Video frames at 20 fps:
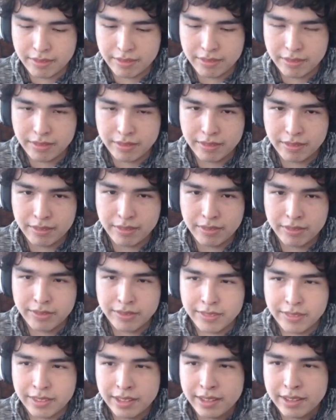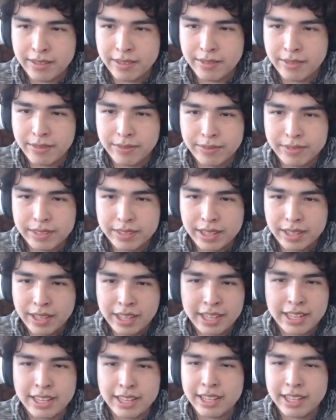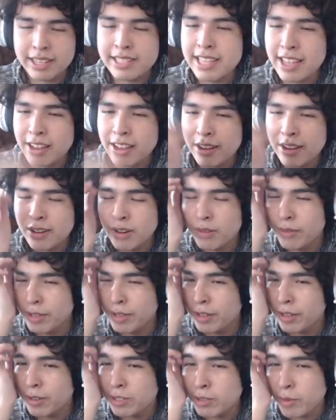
War two. Isn't that how Overkill's